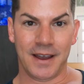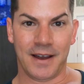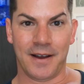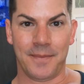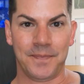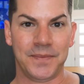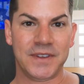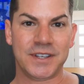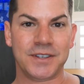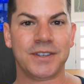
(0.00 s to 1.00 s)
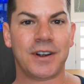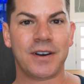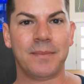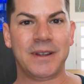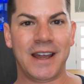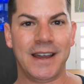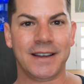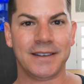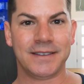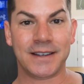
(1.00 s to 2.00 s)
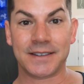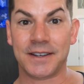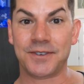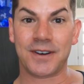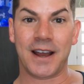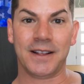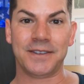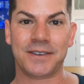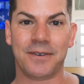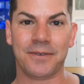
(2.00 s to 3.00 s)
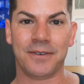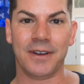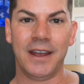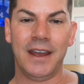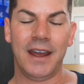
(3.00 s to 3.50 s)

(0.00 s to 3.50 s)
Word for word: It's a startup tank, 600 gallons total,